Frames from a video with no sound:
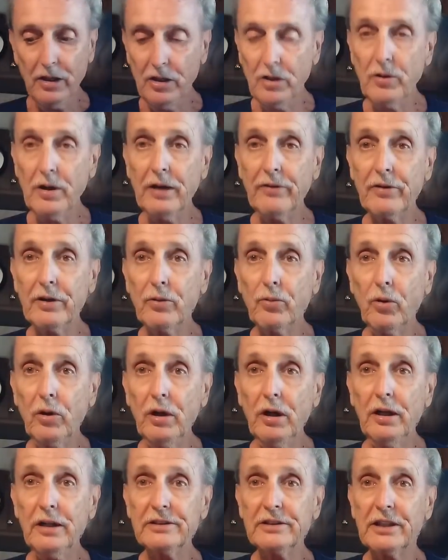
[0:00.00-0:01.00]
whoever it
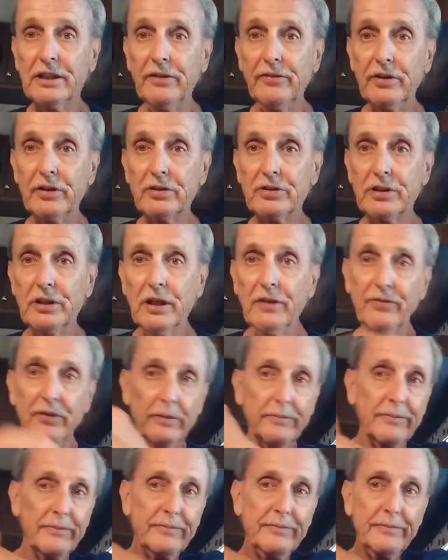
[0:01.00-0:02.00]
was, give yourself
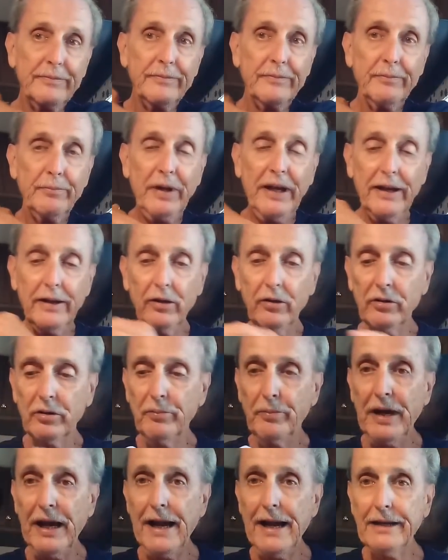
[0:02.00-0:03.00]
a pat on the
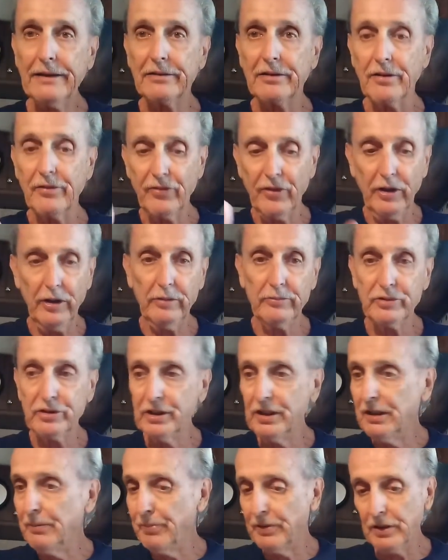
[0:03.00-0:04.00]
back and a thumbs
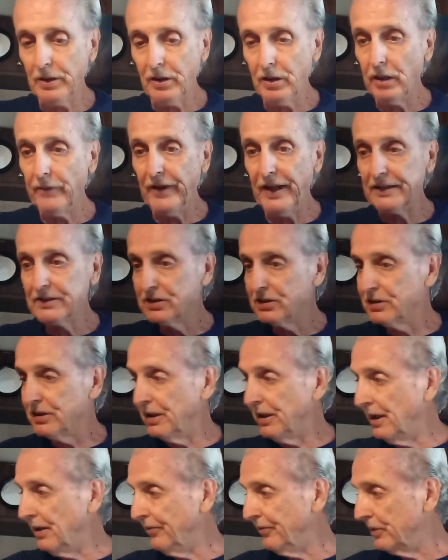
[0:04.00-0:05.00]
up and all that
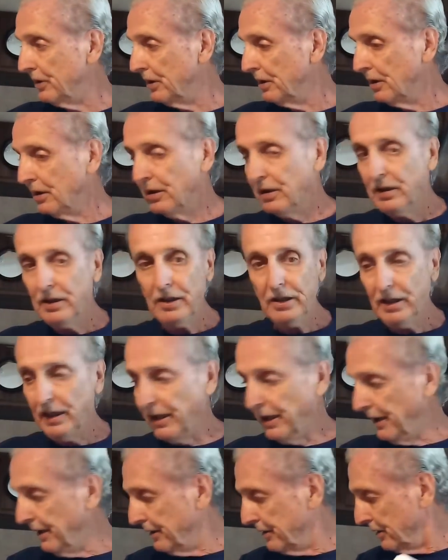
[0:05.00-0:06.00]
stuff,
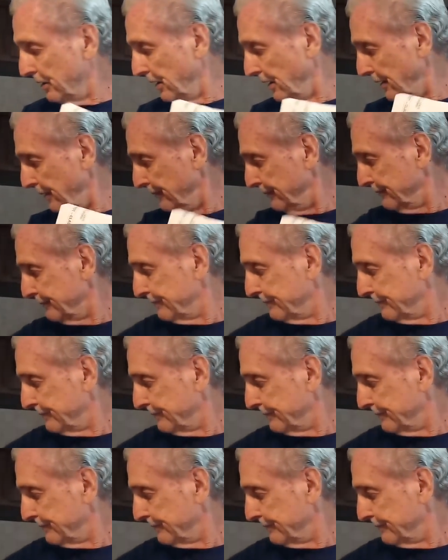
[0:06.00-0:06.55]
and uh,